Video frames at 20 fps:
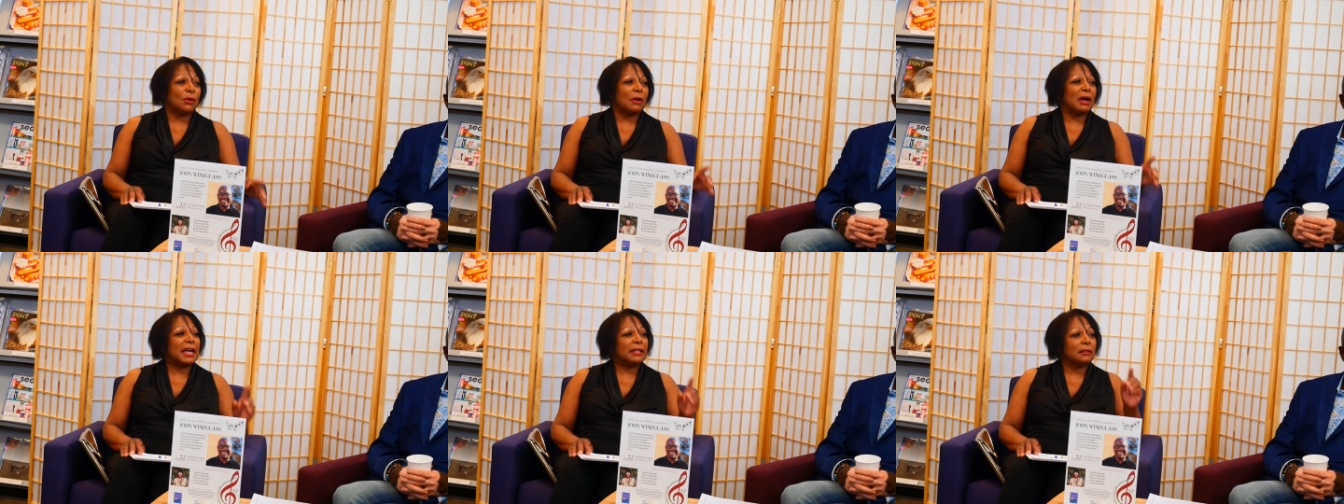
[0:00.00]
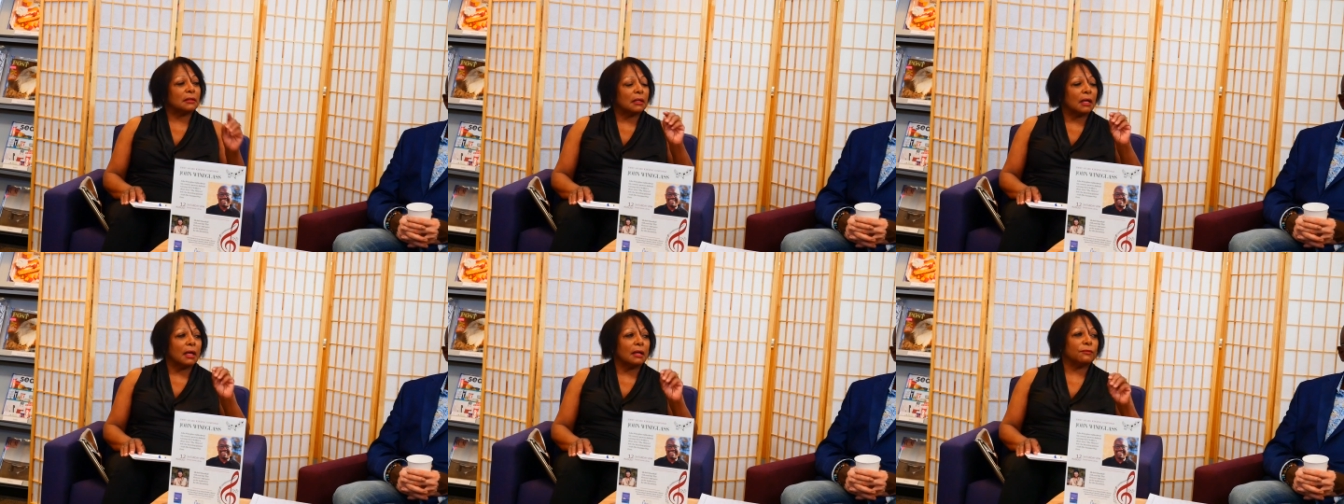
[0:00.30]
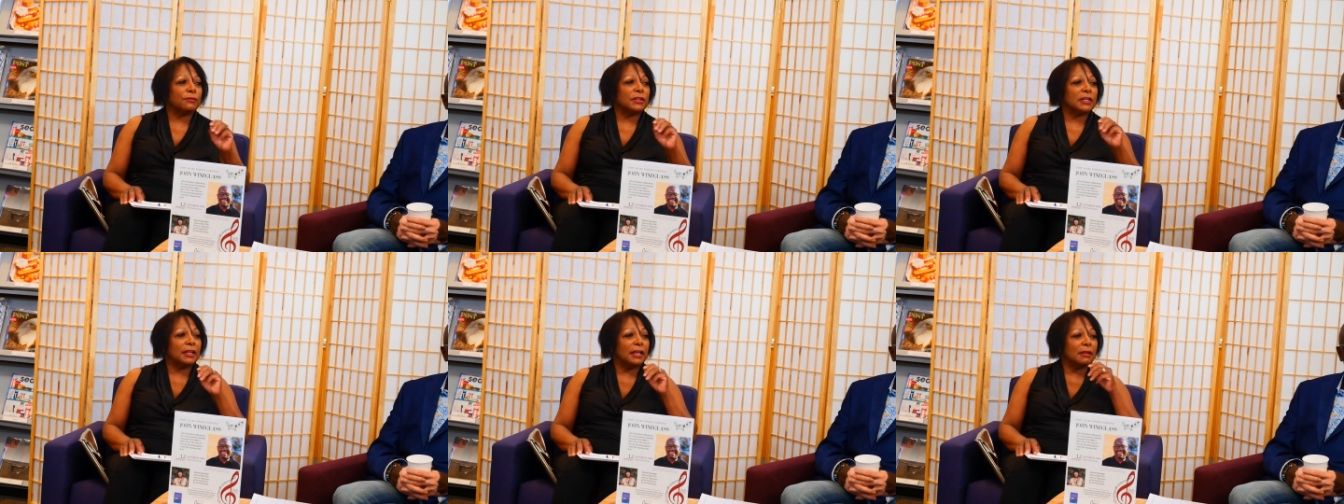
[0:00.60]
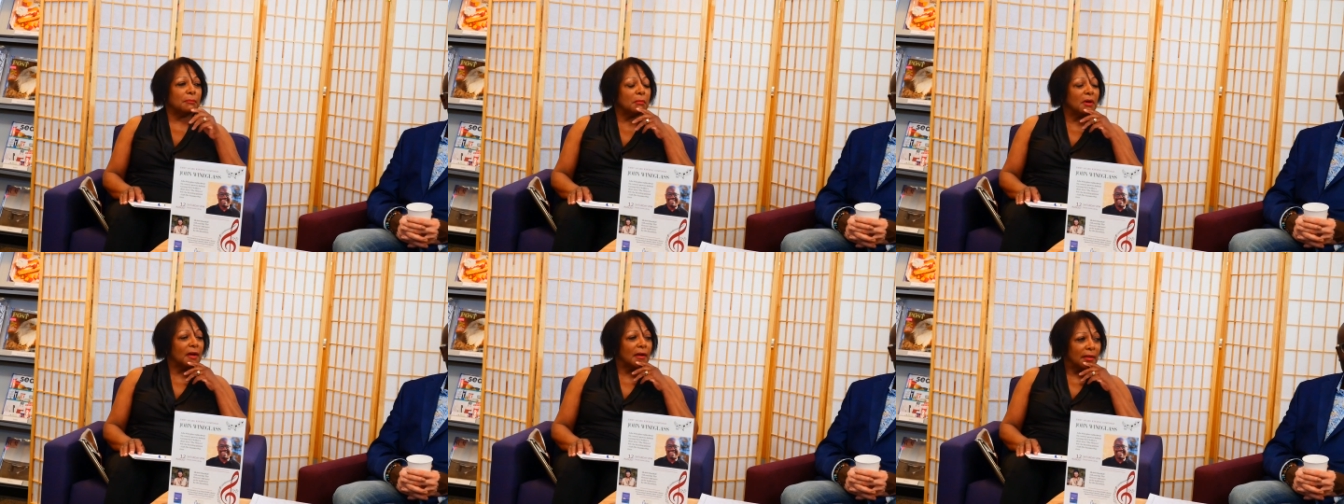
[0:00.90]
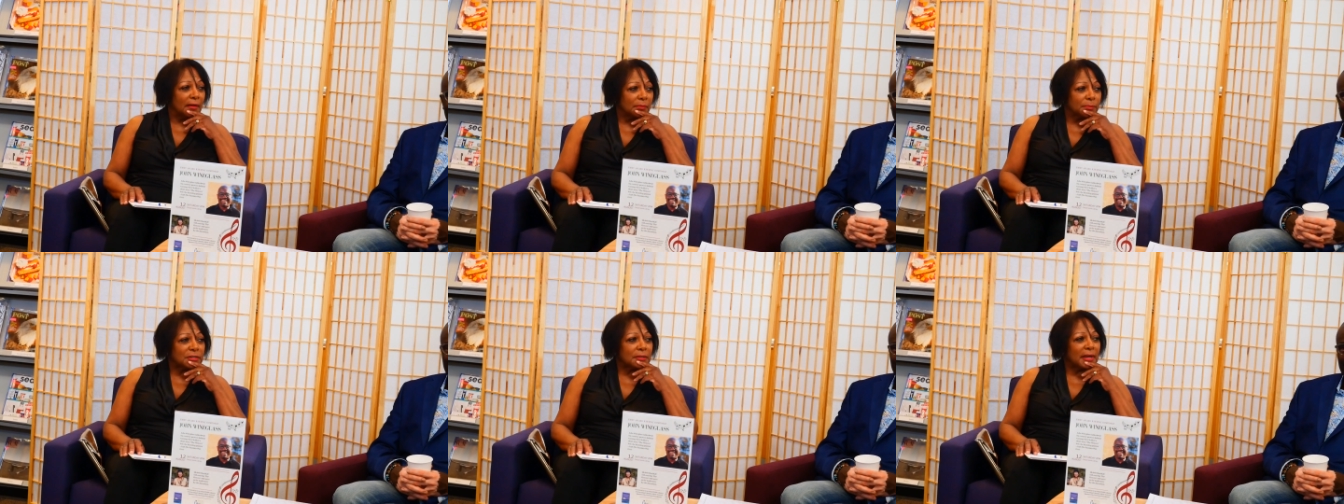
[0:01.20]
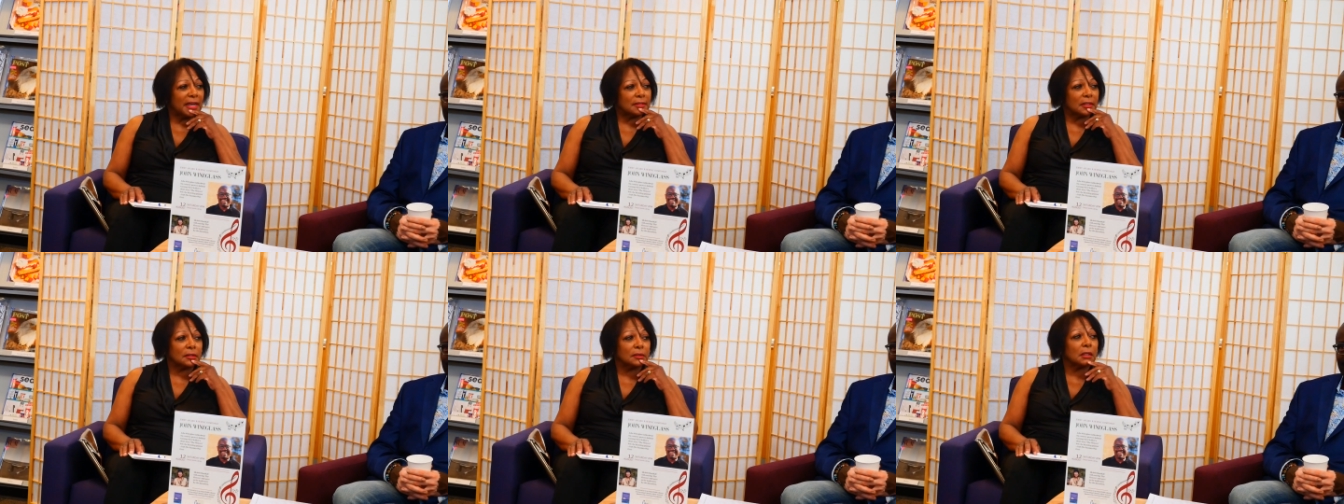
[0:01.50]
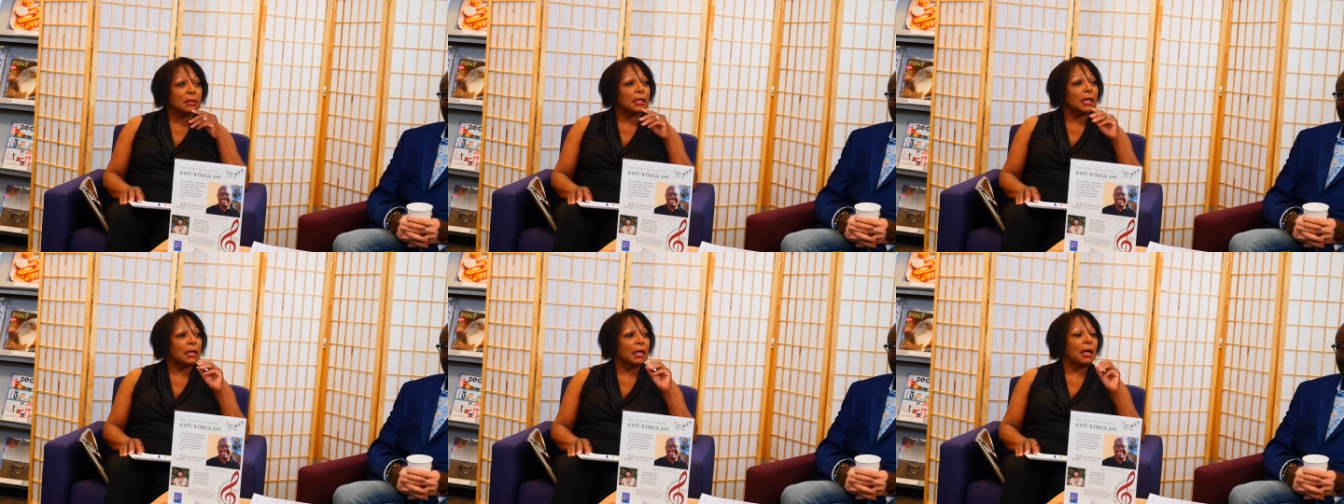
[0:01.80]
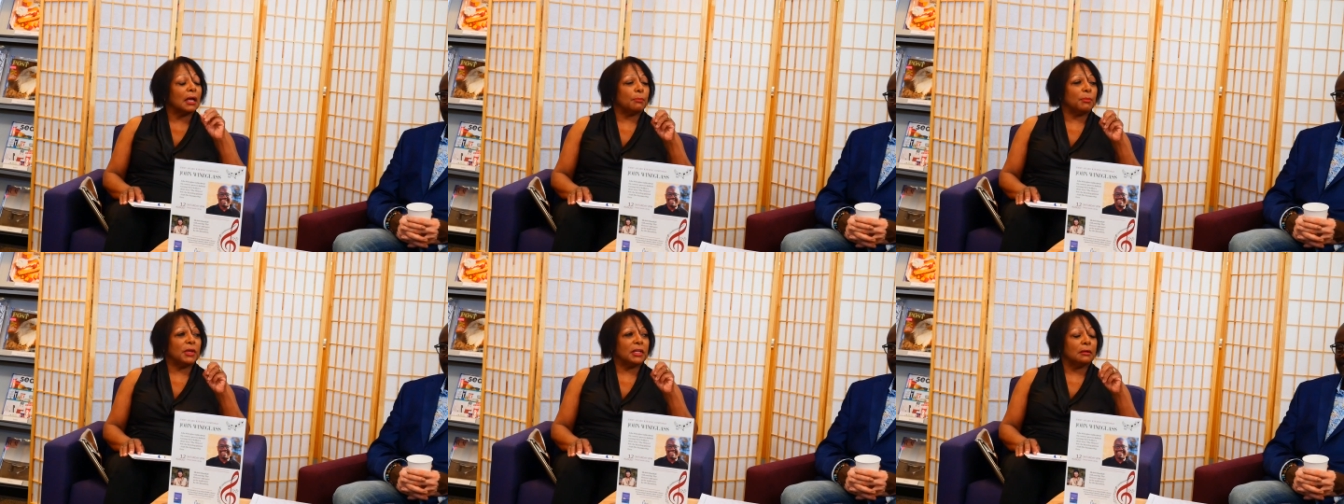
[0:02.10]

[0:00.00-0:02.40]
I love the name Myop, so I had to look it up.